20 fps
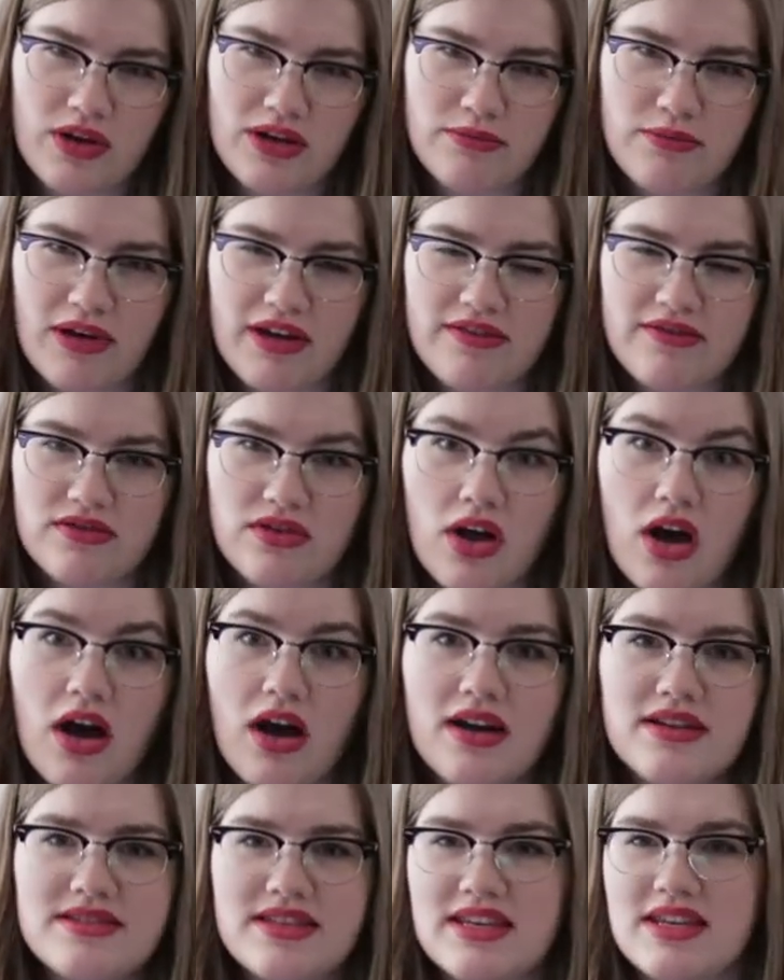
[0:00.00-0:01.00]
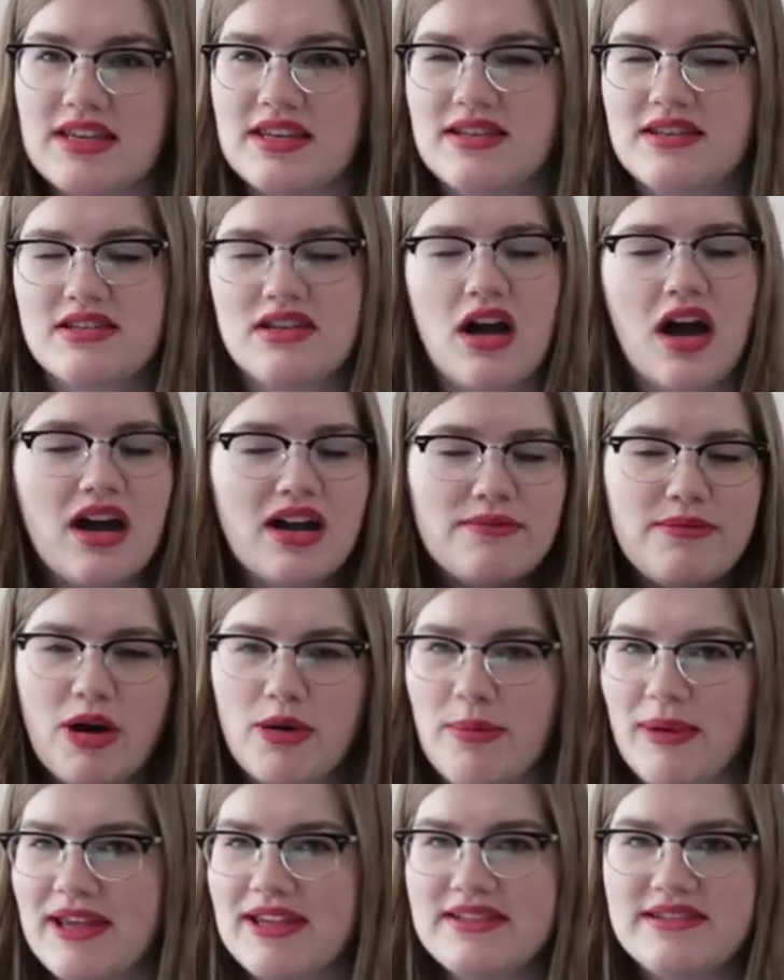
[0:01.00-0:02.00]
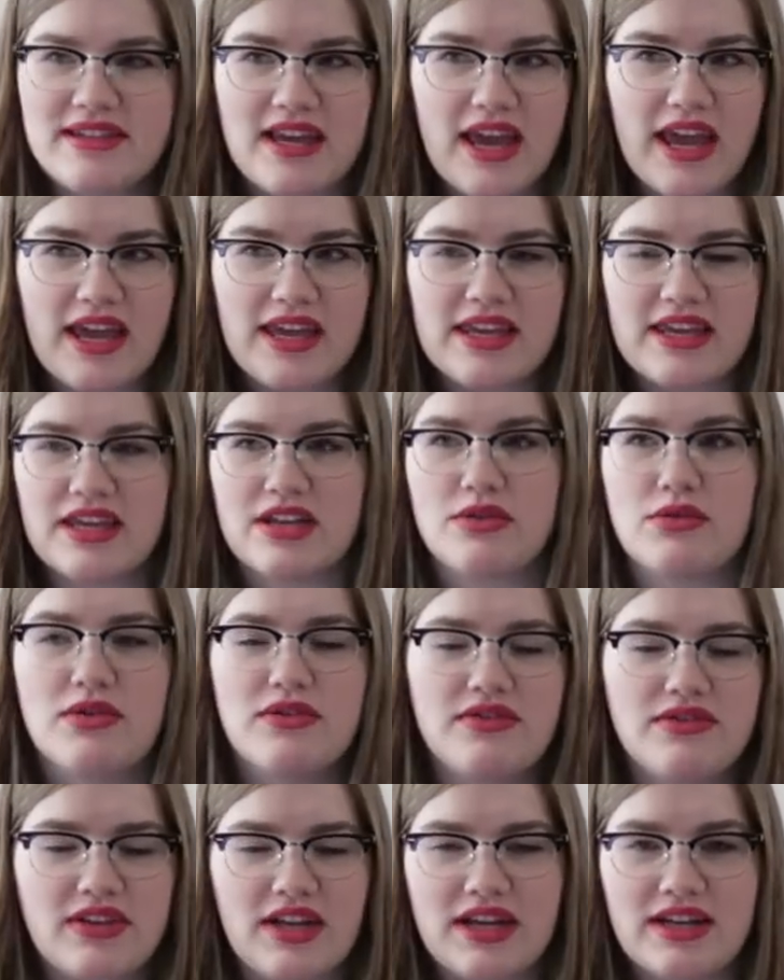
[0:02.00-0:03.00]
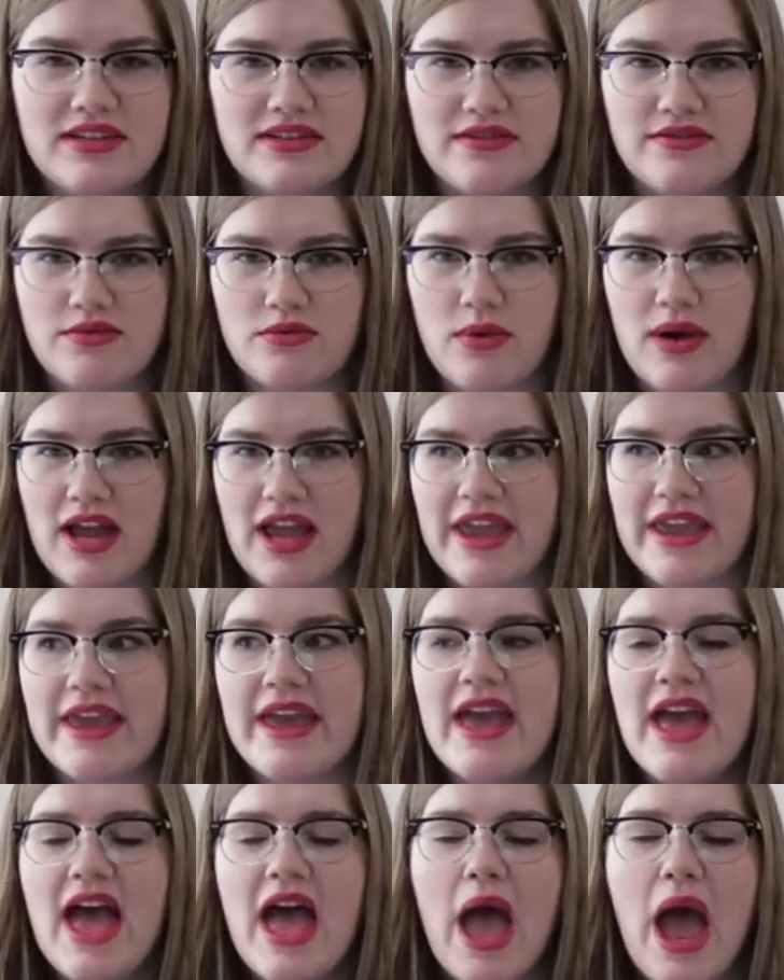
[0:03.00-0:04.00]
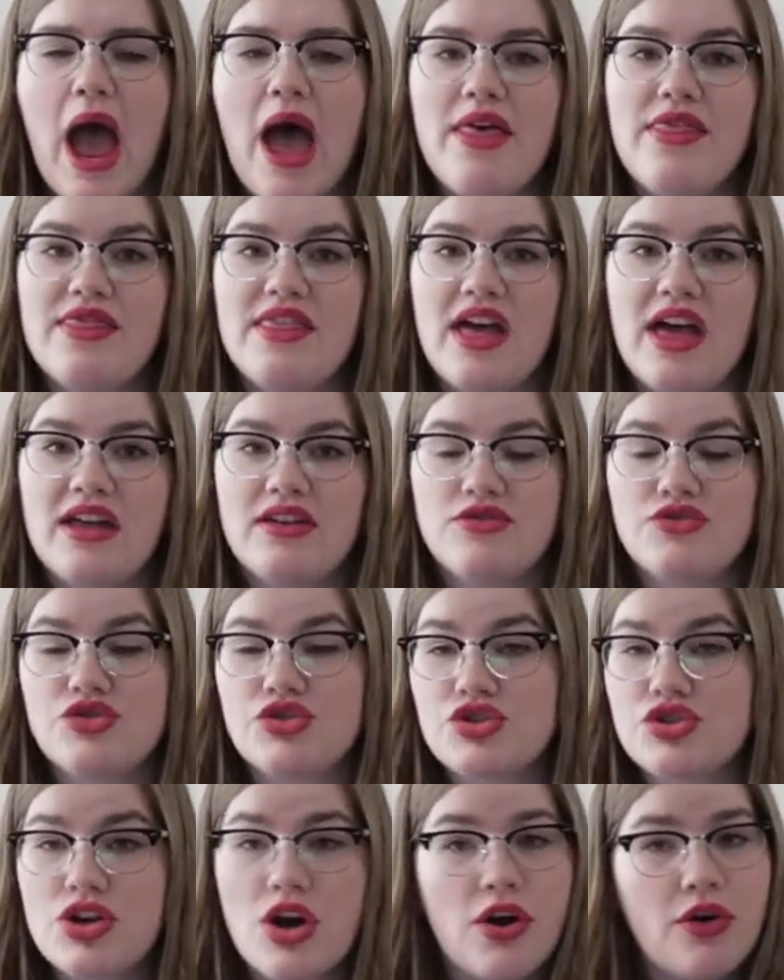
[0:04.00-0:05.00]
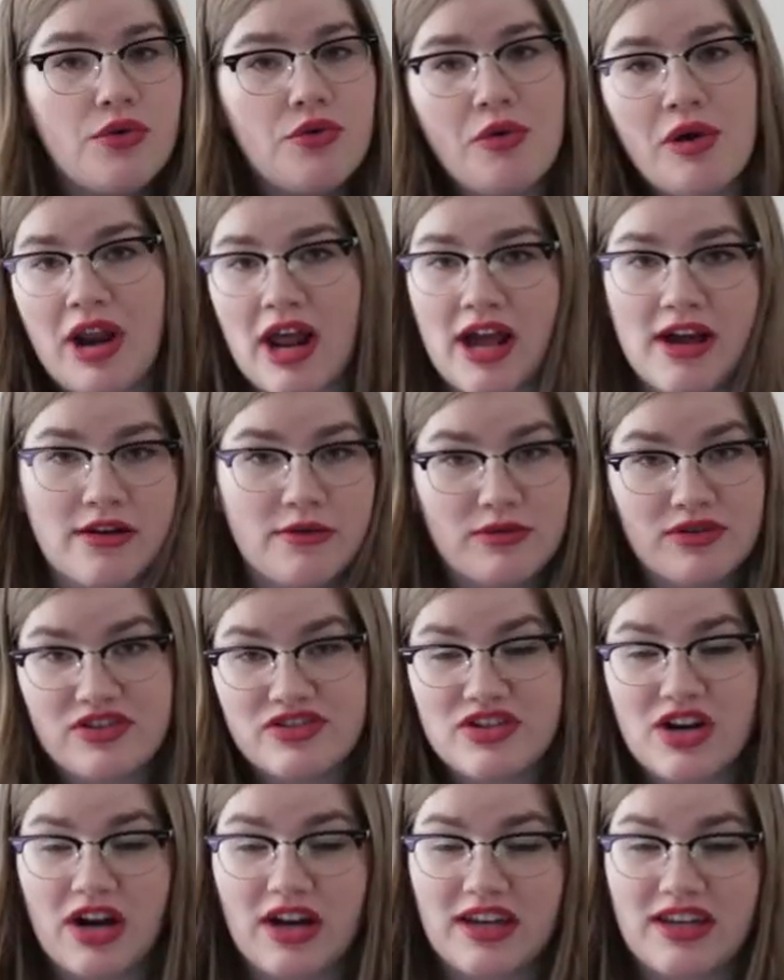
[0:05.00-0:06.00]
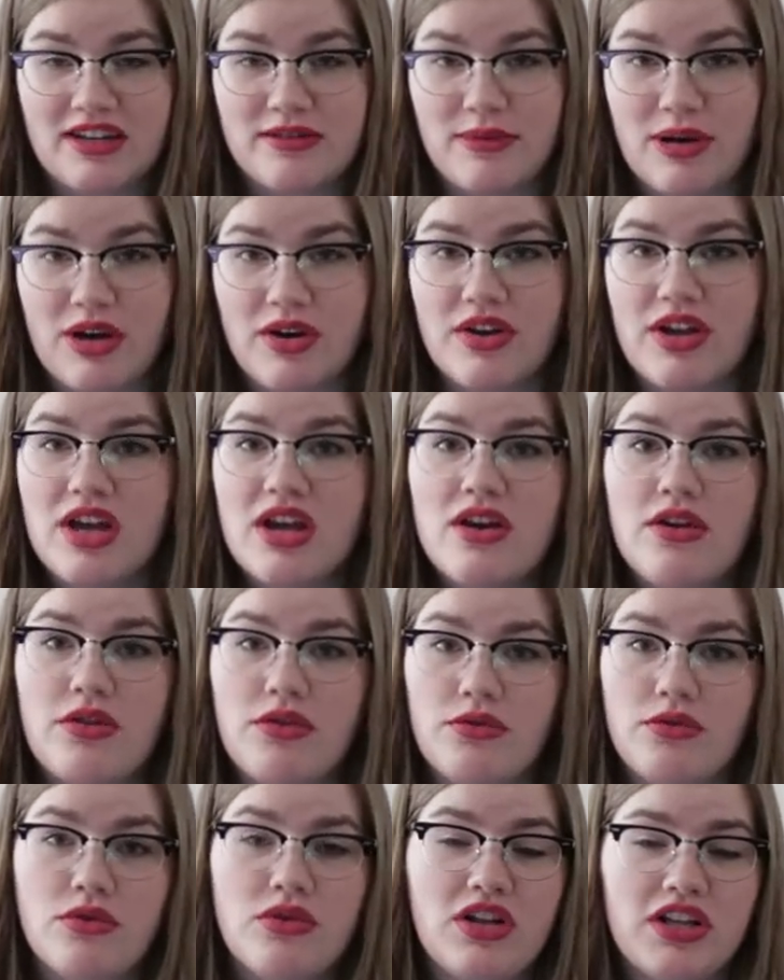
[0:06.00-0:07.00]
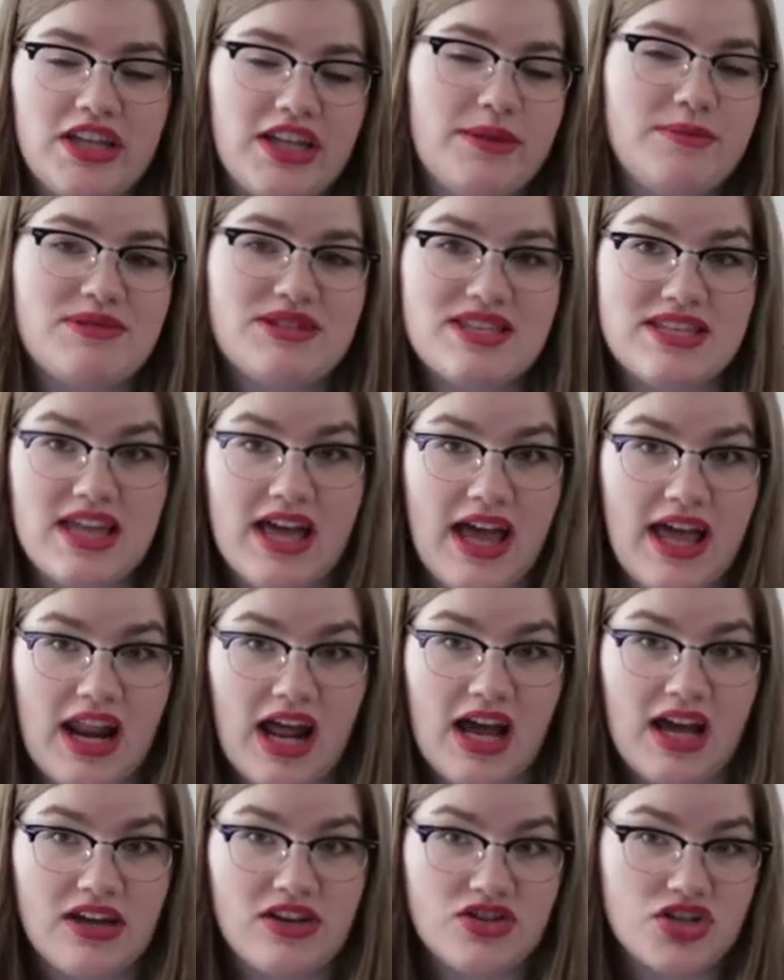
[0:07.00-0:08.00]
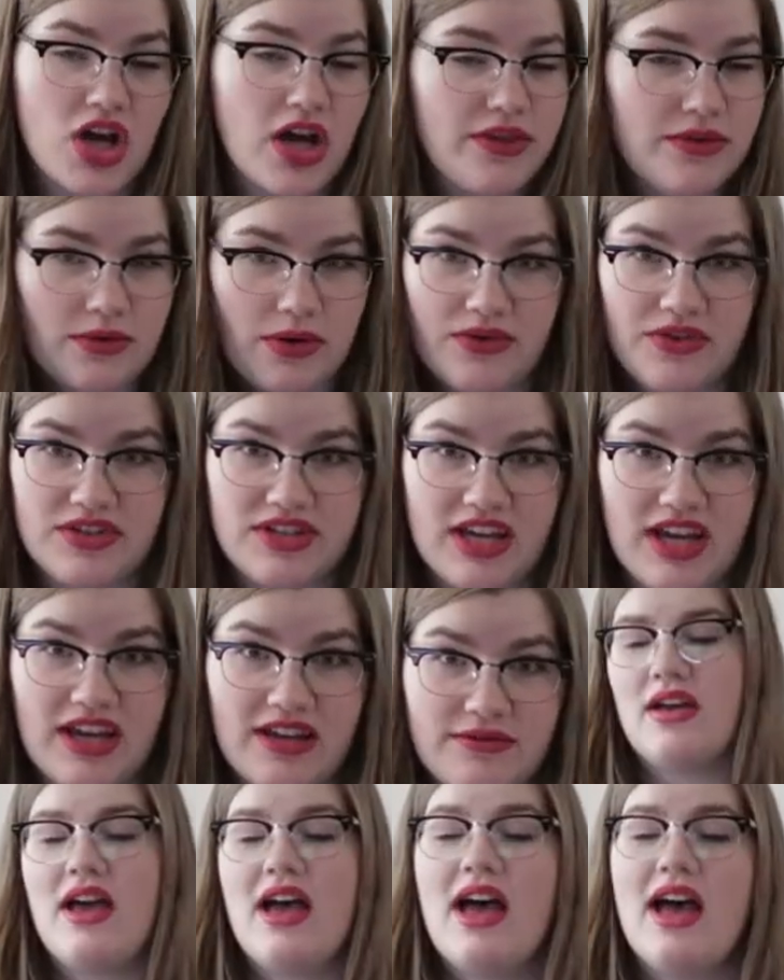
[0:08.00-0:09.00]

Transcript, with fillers: in my vlogs is talk about my day in a reflective way and then show what I was talking about through clips that I shot throughout the day.